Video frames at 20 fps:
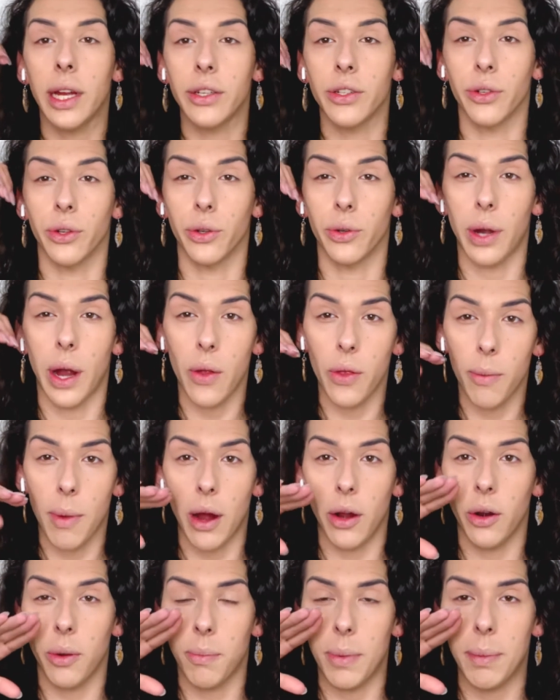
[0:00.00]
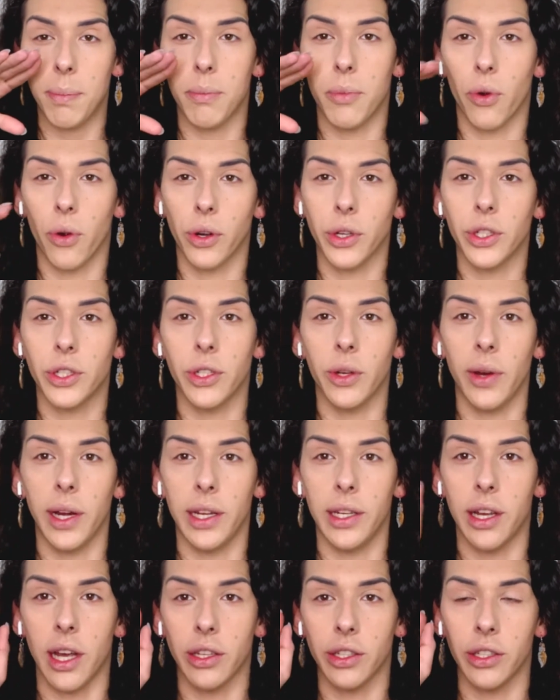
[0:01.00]
to round them out a bit more so it
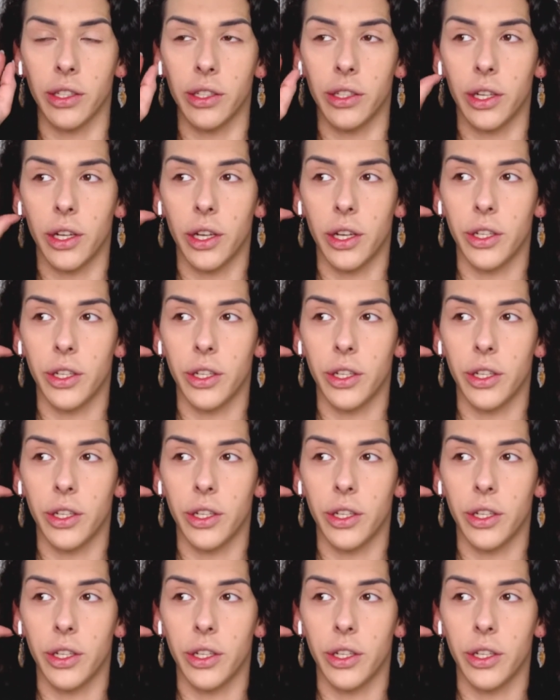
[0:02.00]
doesn't